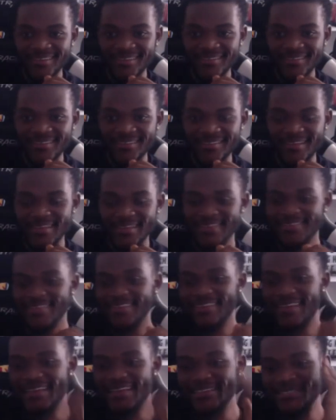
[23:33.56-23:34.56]
What's that?
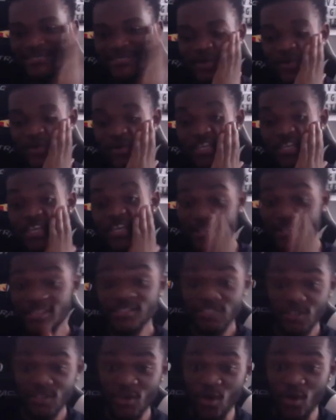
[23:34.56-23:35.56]
That's dope.
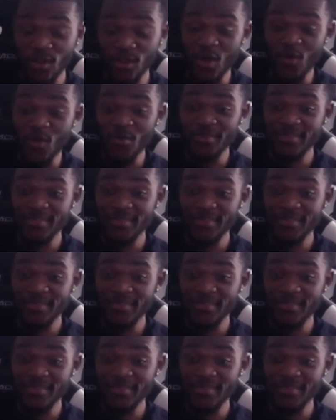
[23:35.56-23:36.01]
To go along with